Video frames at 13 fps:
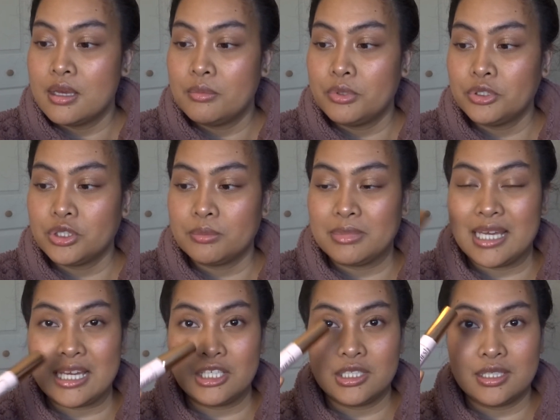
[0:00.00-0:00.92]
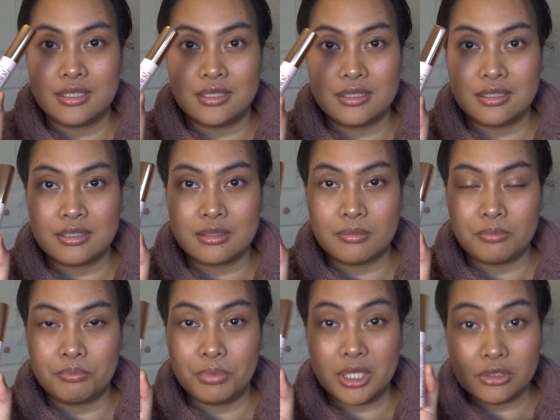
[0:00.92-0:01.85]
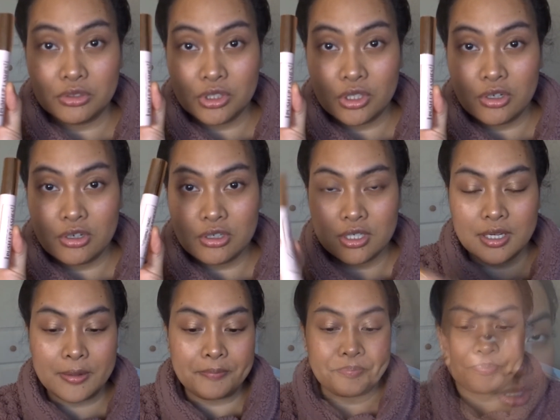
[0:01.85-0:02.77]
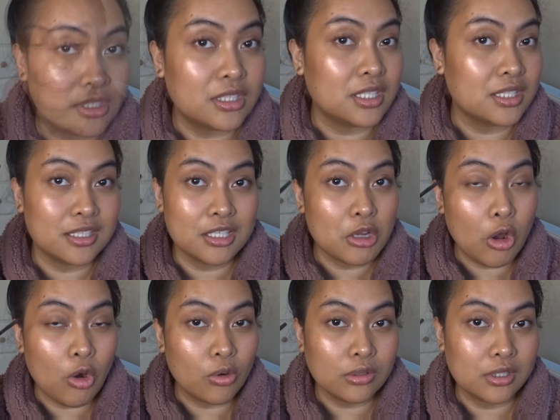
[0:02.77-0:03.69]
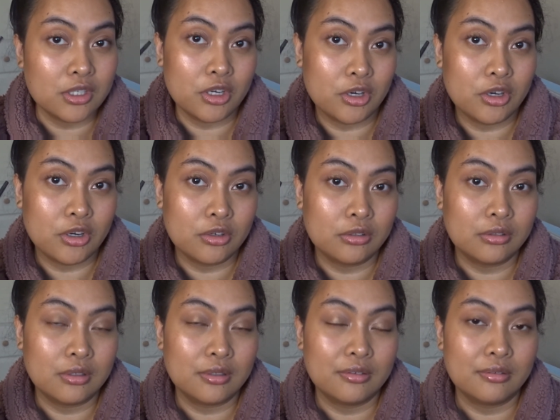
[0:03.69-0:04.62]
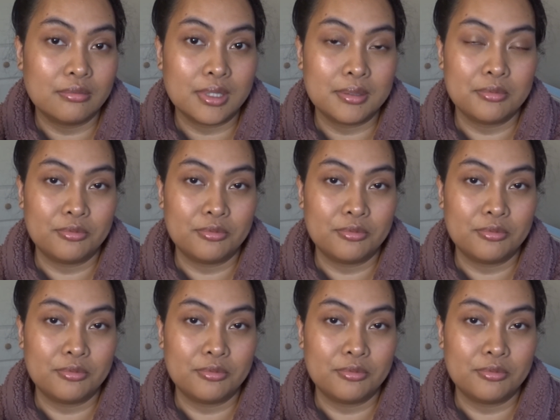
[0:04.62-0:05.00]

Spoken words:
push-up lashes Pillow Talk. It doesn't hold a curl like